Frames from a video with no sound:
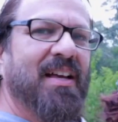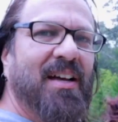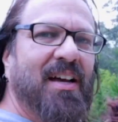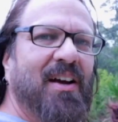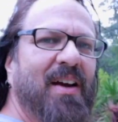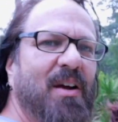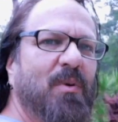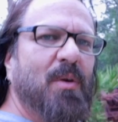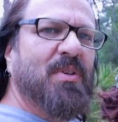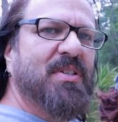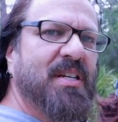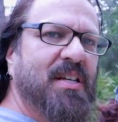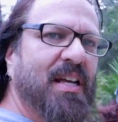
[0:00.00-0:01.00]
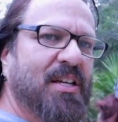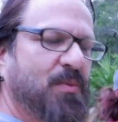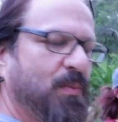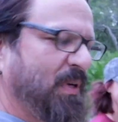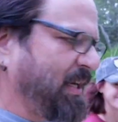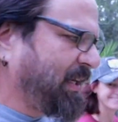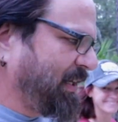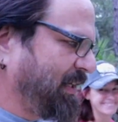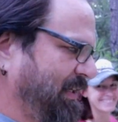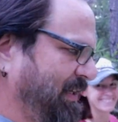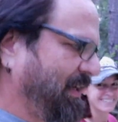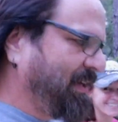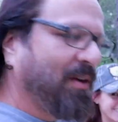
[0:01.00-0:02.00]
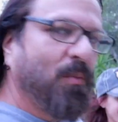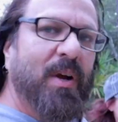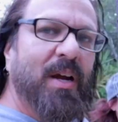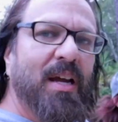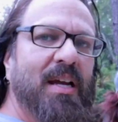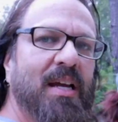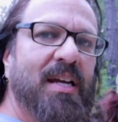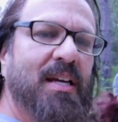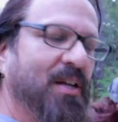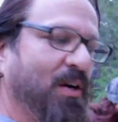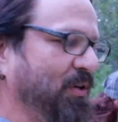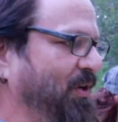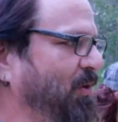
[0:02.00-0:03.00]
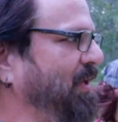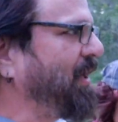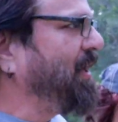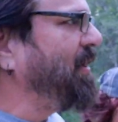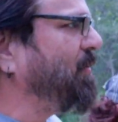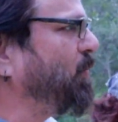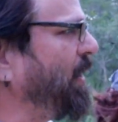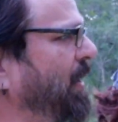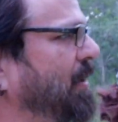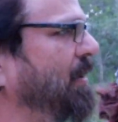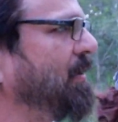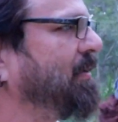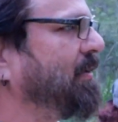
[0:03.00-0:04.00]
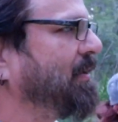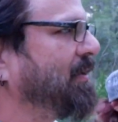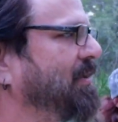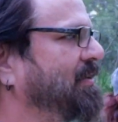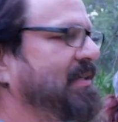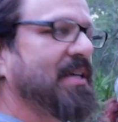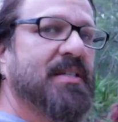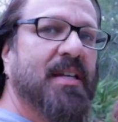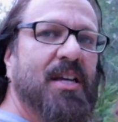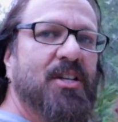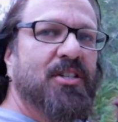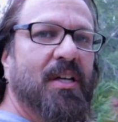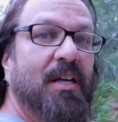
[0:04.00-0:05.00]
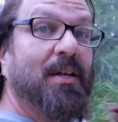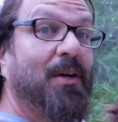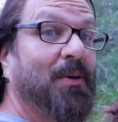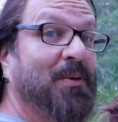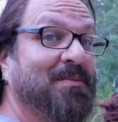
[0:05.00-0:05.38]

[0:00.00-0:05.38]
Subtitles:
All right, we will see you next week. We don't know yet where. Destination unknown.